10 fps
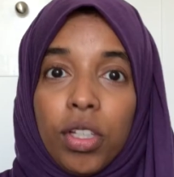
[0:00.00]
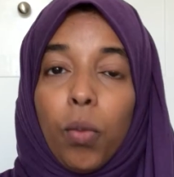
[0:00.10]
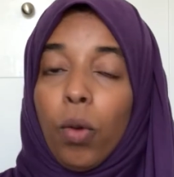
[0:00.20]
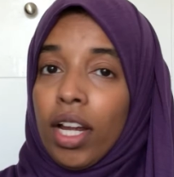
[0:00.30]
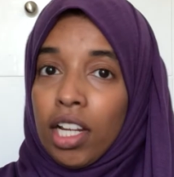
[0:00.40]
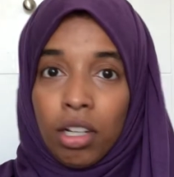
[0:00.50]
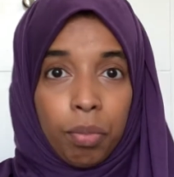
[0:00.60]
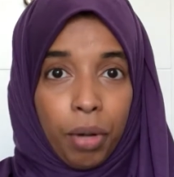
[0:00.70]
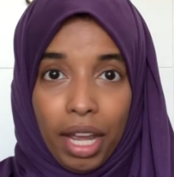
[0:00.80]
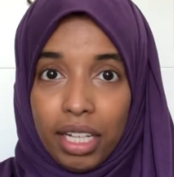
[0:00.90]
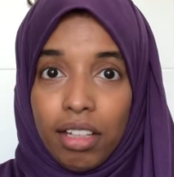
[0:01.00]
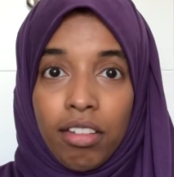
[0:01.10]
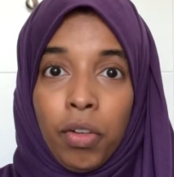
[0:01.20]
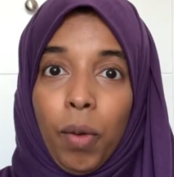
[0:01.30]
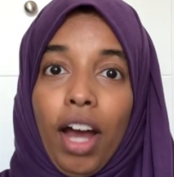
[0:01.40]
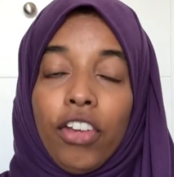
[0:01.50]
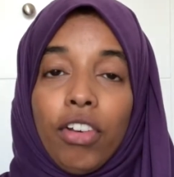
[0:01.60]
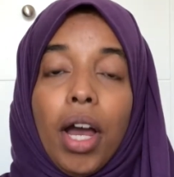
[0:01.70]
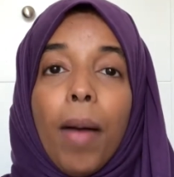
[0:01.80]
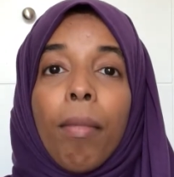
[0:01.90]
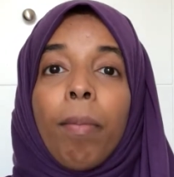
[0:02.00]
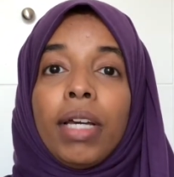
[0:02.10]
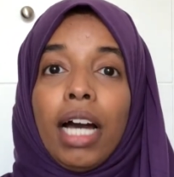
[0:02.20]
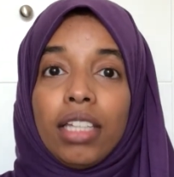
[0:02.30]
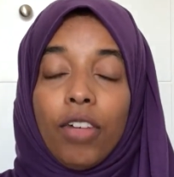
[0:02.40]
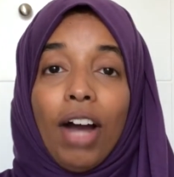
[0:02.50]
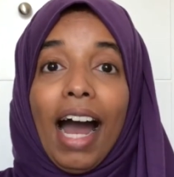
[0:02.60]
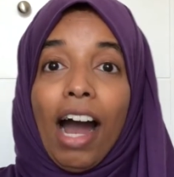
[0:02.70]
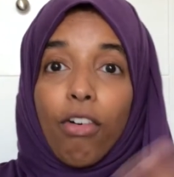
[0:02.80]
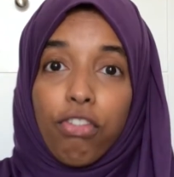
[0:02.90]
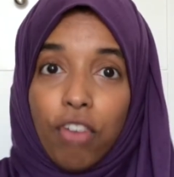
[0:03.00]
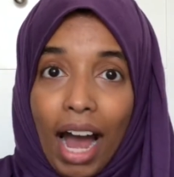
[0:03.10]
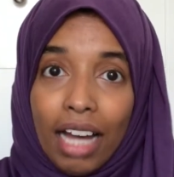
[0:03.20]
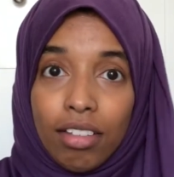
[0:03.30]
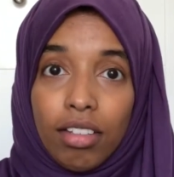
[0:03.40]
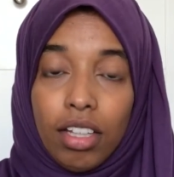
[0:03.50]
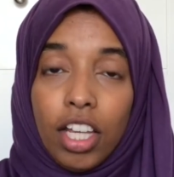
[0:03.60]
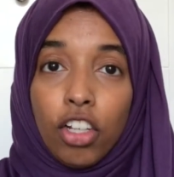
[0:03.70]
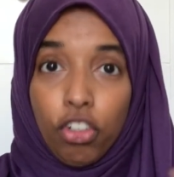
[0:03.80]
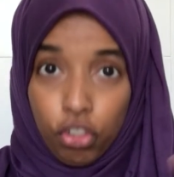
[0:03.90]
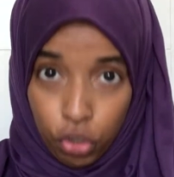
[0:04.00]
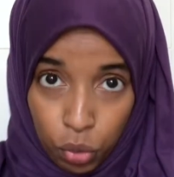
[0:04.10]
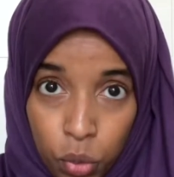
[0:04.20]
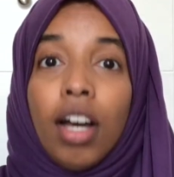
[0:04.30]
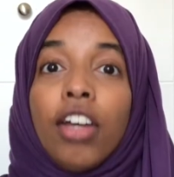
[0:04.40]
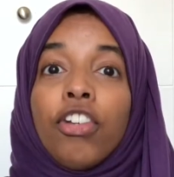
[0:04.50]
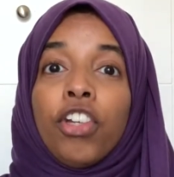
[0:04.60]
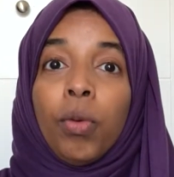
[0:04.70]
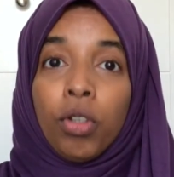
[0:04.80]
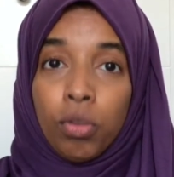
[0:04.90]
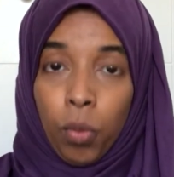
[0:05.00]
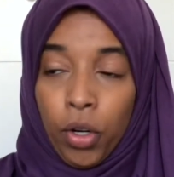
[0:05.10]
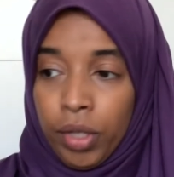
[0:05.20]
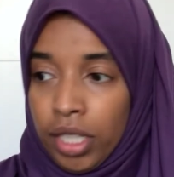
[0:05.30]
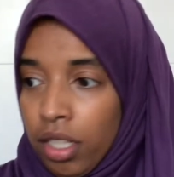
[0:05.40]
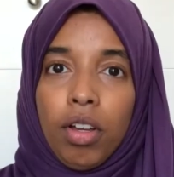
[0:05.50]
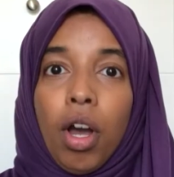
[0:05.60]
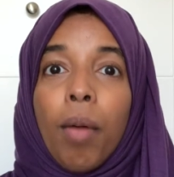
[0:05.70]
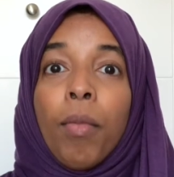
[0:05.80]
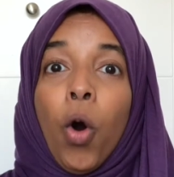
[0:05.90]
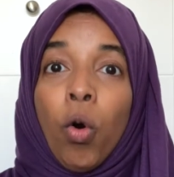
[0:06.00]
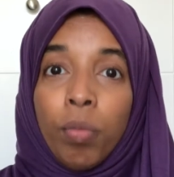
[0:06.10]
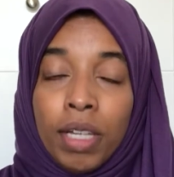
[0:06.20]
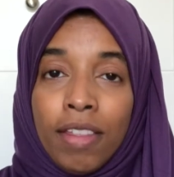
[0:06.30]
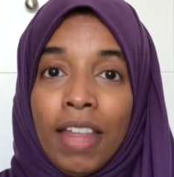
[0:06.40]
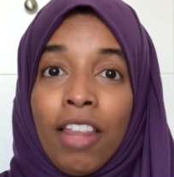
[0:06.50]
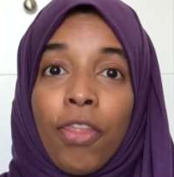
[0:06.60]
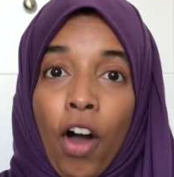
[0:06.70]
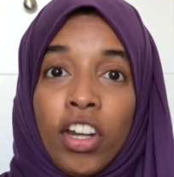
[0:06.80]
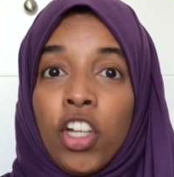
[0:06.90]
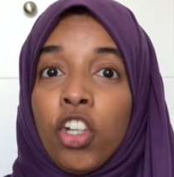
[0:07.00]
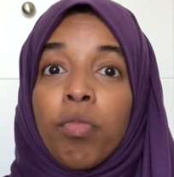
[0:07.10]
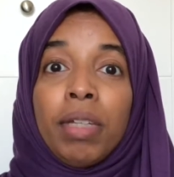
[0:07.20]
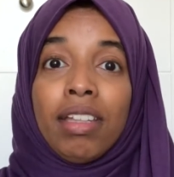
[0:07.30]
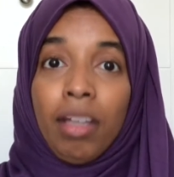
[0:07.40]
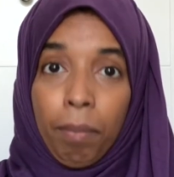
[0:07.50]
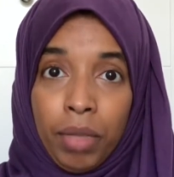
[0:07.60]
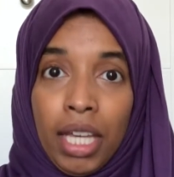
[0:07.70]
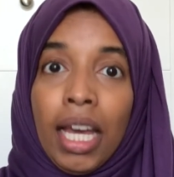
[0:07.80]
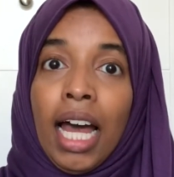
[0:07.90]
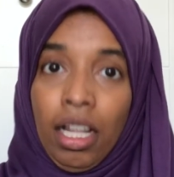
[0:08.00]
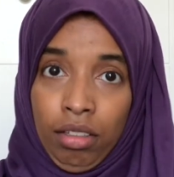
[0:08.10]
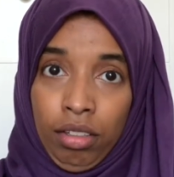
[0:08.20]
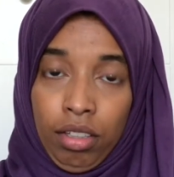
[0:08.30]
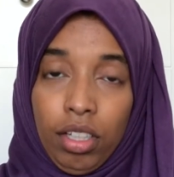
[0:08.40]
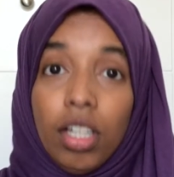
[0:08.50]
regular pregnancy rash, but because of how fast it grew, she was worried. My OB then thought it could be something else.